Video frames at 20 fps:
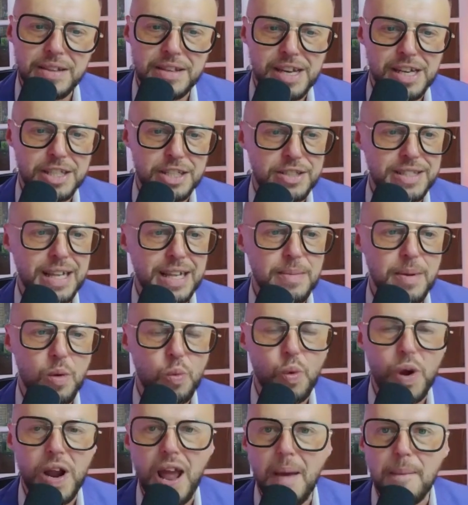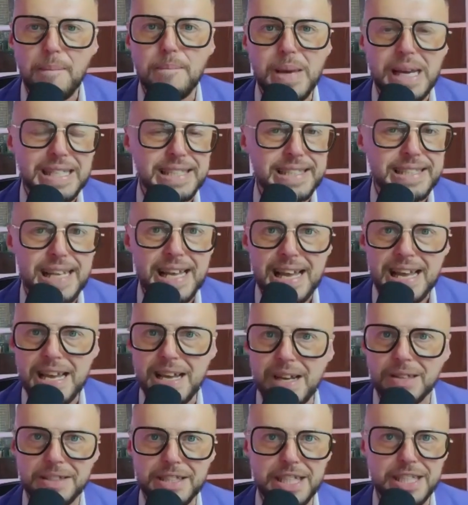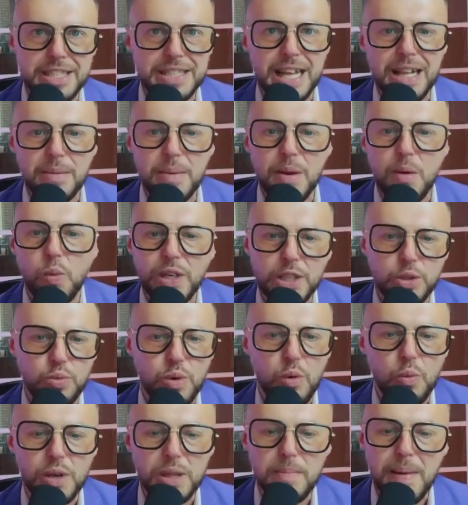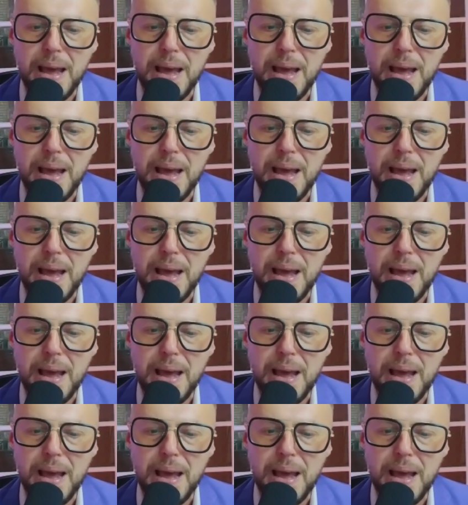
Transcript: Just tell me what I'm missing. Just tell me what's wrong with my